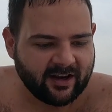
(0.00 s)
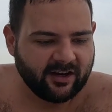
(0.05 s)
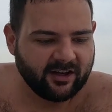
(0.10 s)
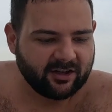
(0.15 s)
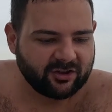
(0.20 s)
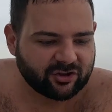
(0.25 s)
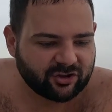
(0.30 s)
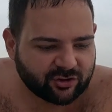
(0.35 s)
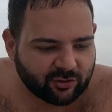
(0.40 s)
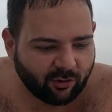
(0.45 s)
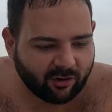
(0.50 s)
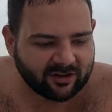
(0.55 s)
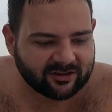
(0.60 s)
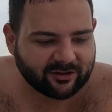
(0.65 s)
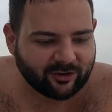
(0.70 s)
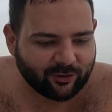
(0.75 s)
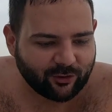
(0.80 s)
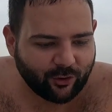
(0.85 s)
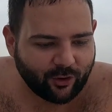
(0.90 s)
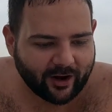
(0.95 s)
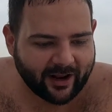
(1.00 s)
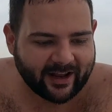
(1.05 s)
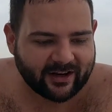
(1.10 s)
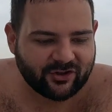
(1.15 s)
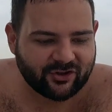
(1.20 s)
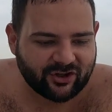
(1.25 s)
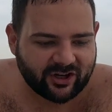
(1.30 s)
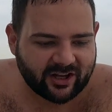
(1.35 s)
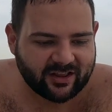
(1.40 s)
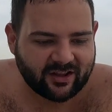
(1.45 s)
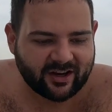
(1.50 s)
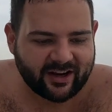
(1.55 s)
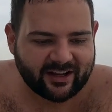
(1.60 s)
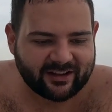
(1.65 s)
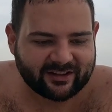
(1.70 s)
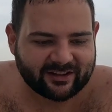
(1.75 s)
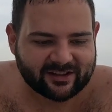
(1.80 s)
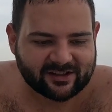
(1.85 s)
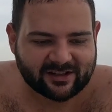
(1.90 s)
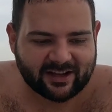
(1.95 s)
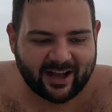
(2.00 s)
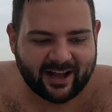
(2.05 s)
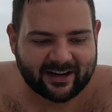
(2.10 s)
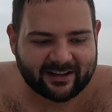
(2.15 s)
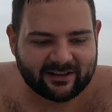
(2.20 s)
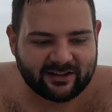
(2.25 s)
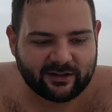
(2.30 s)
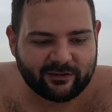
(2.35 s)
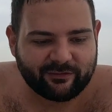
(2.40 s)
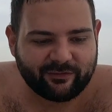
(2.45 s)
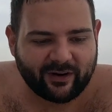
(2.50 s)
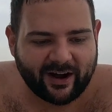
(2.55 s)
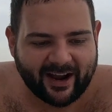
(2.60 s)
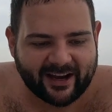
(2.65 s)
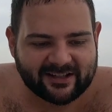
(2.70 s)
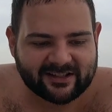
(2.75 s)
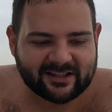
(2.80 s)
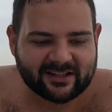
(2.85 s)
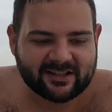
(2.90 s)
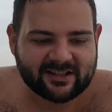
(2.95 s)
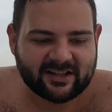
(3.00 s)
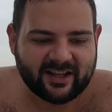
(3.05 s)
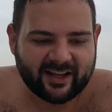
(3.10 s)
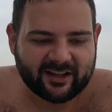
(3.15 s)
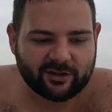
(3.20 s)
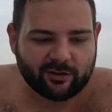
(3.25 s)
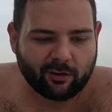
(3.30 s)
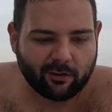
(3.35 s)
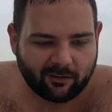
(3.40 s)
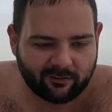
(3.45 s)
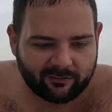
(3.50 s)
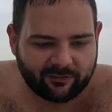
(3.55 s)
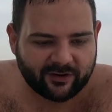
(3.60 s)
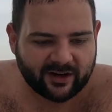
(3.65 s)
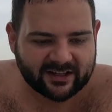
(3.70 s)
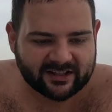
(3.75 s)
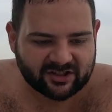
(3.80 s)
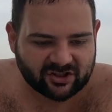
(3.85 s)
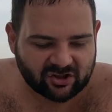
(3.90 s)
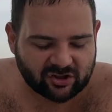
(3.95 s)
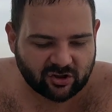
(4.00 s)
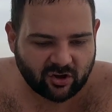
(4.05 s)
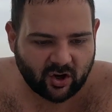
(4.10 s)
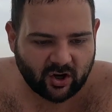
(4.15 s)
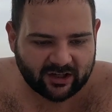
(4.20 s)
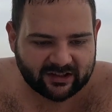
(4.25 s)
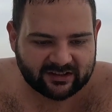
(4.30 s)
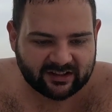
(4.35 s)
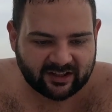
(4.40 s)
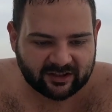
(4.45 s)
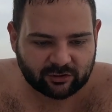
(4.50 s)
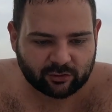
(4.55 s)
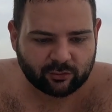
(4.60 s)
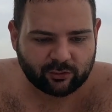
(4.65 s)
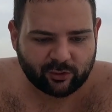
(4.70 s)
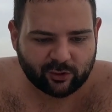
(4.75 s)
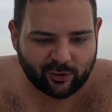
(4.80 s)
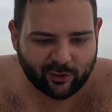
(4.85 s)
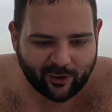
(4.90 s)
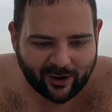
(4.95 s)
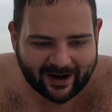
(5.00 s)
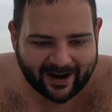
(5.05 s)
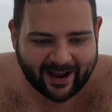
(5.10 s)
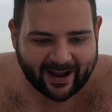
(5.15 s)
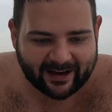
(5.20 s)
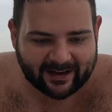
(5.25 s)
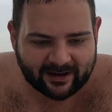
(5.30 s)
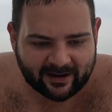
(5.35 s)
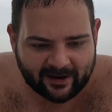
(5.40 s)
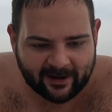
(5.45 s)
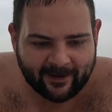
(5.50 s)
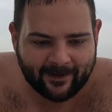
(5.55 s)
Salt chlorine generators are devices that convert salt into chlorine,